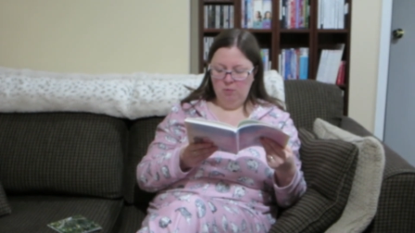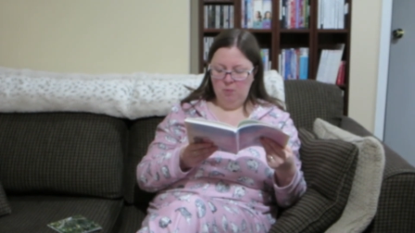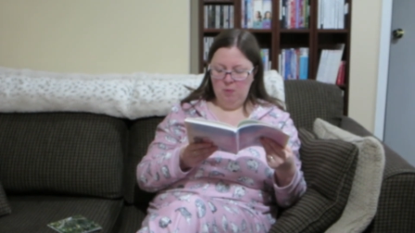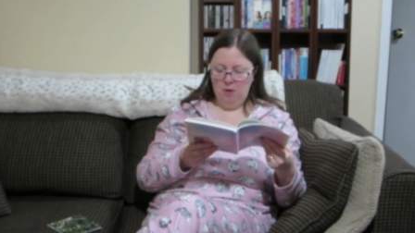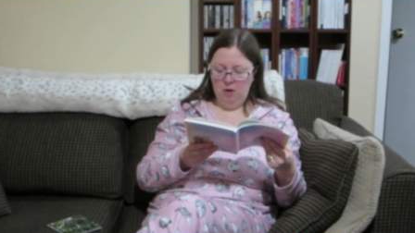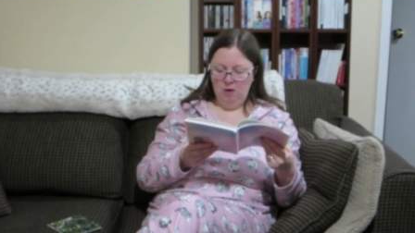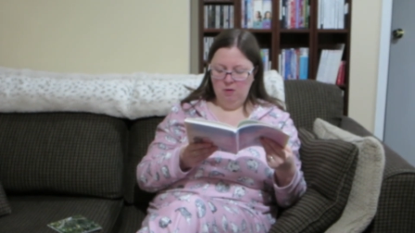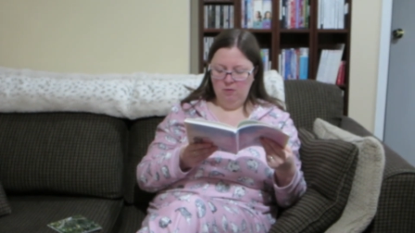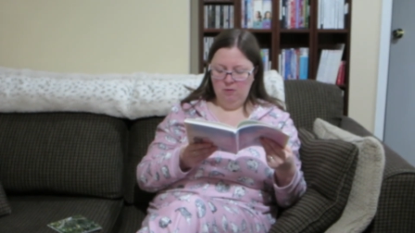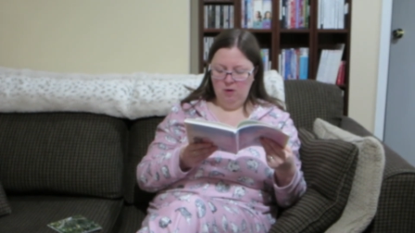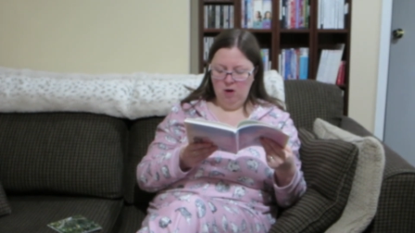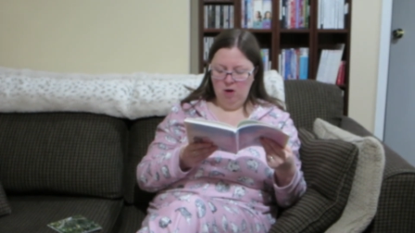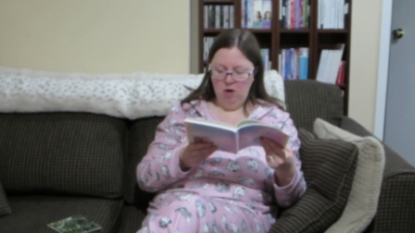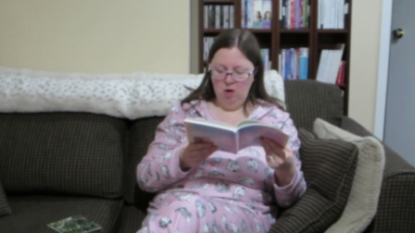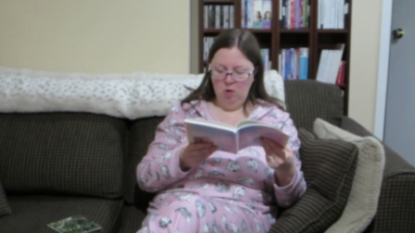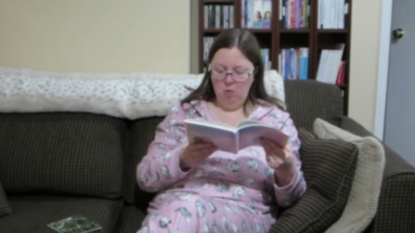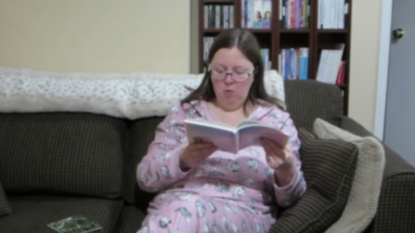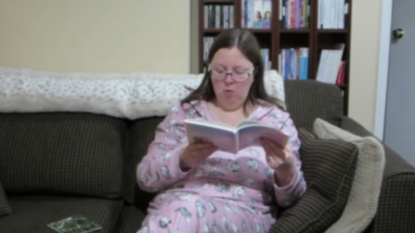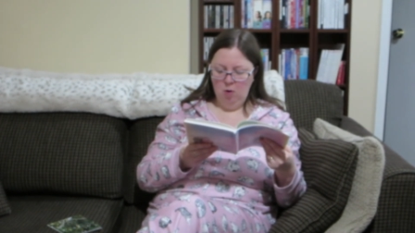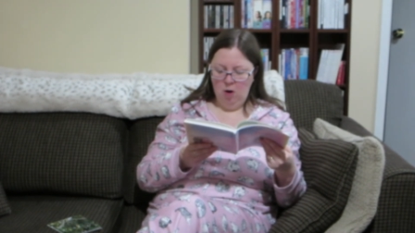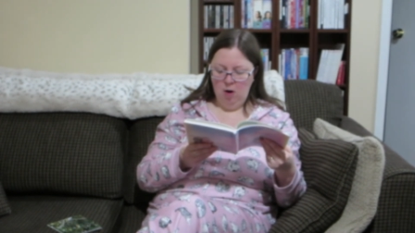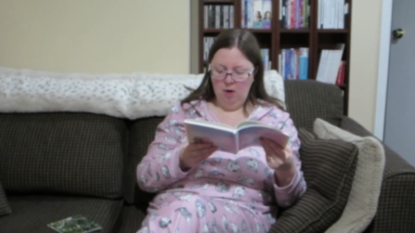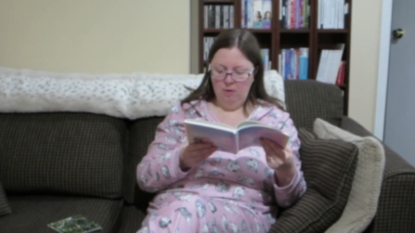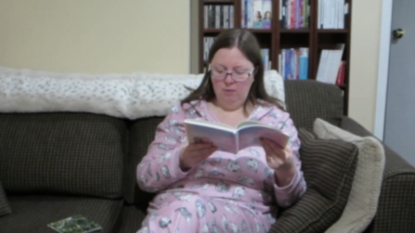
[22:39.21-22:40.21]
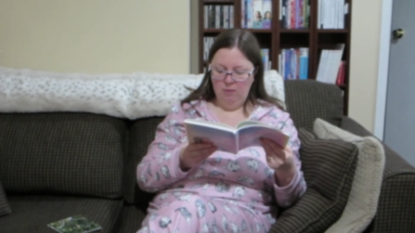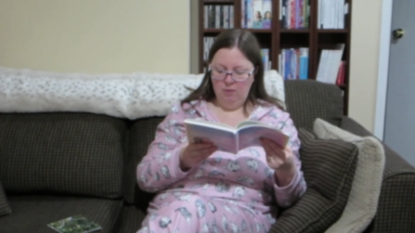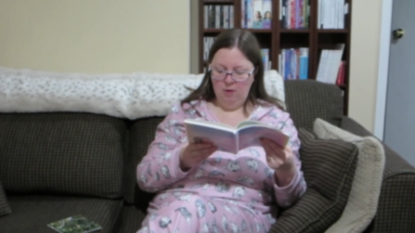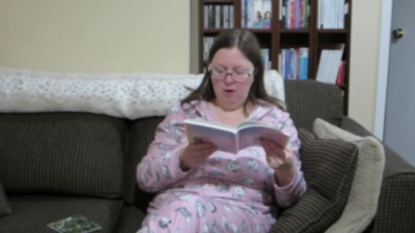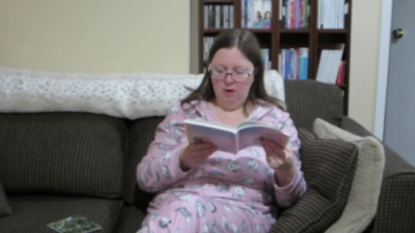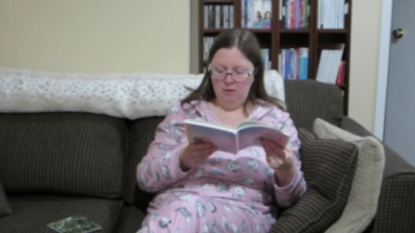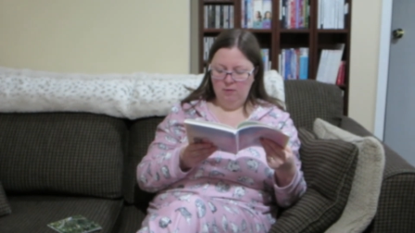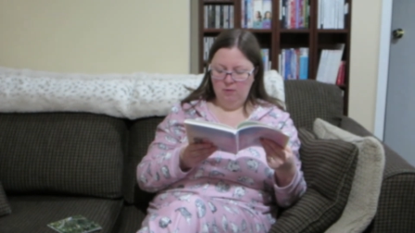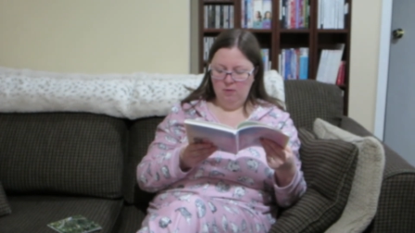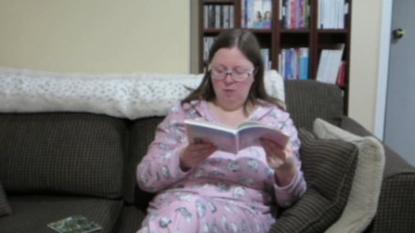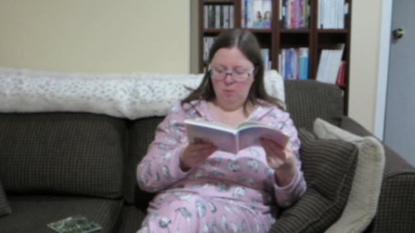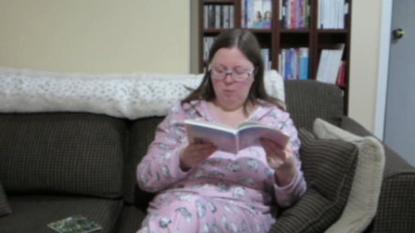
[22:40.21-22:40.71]
because I know I've
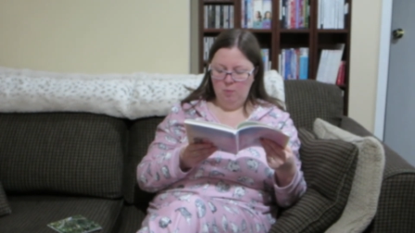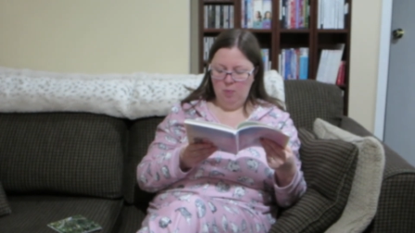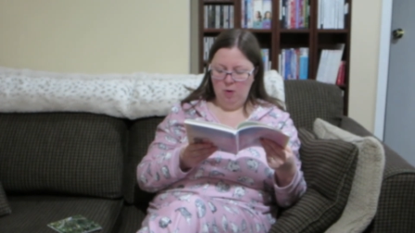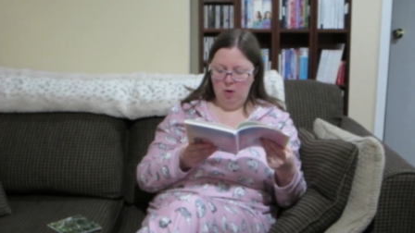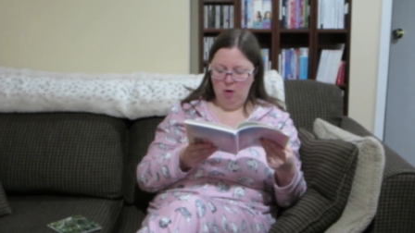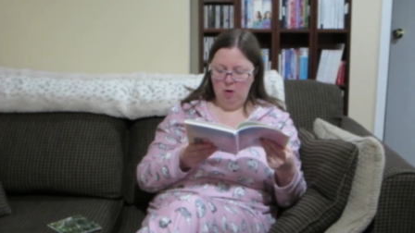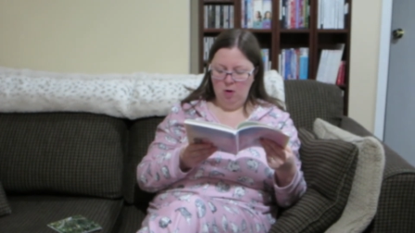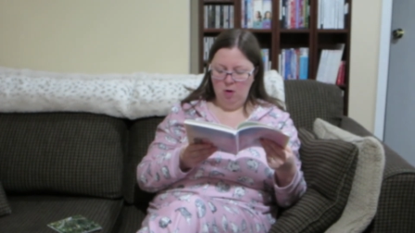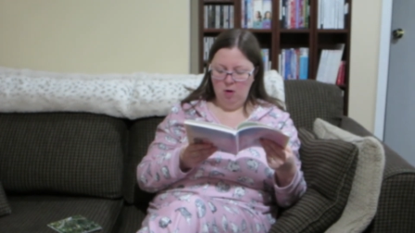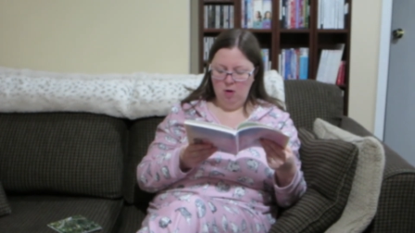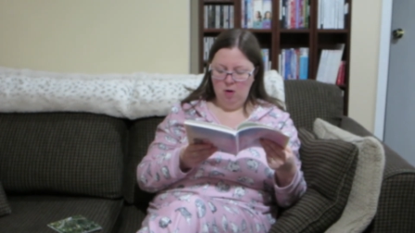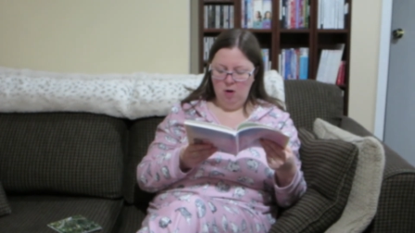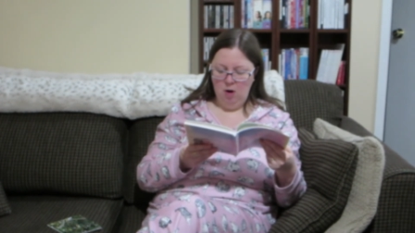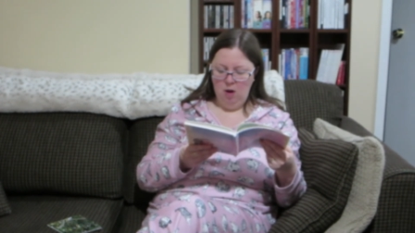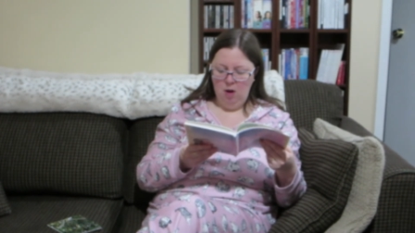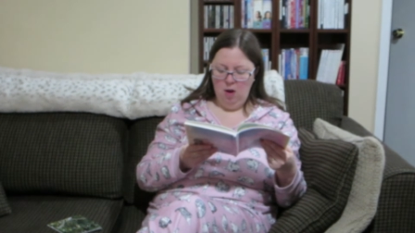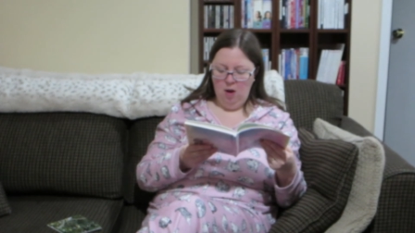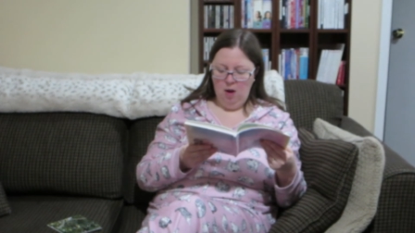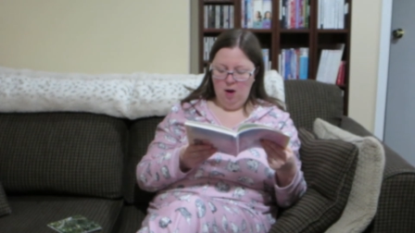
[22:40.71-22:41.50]
raised the bar